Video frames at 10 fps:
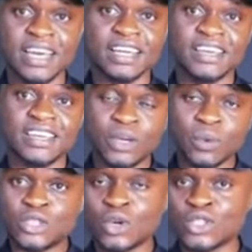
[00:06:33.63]
He
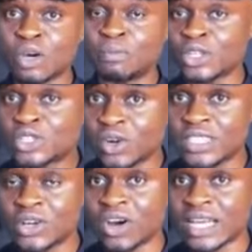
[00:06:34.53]
wants to usurp the authority
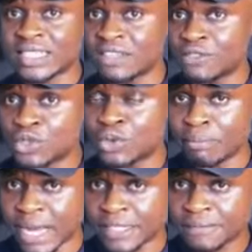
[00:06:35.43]
God has given to
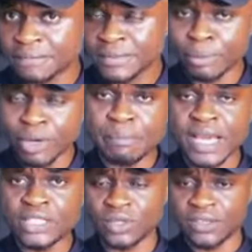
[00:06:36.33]
man. But I
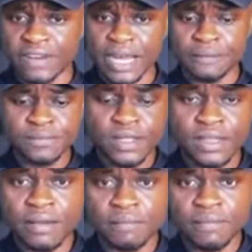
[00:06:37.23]
beg to differ.
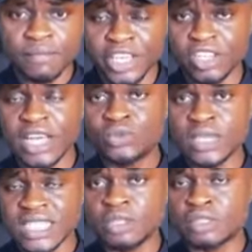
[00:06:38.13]
Now, in order to
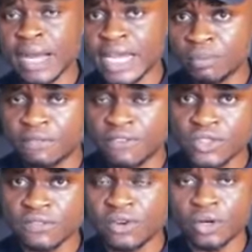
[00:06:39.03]
establish my argument, first
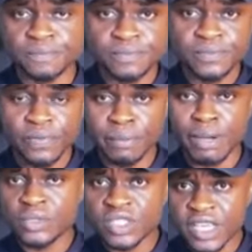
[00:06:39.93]
of all, the
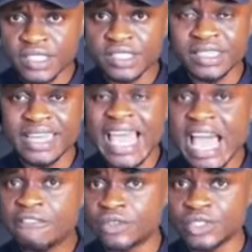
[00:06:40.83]
Bible says the
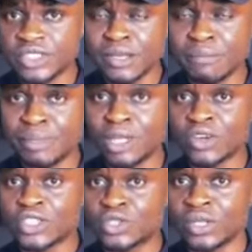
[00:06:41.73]
heavens
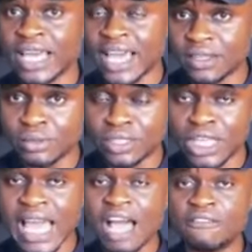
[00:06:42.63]
belongs to the earth.
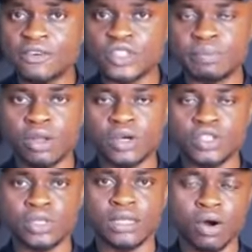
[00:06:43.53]
The heavens belongs to
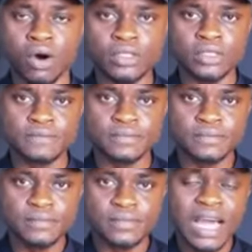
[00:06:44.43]
the Lord,
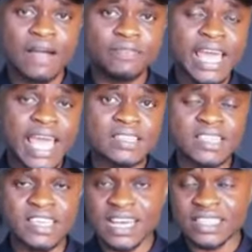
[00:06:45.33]
and the earth
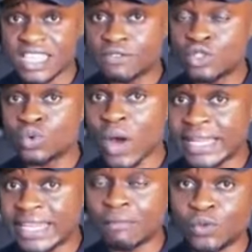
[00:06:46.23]
he has given to
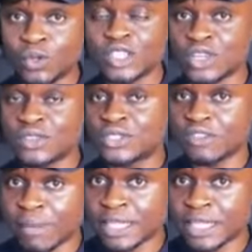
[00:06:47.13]
Adam, to the sons of man.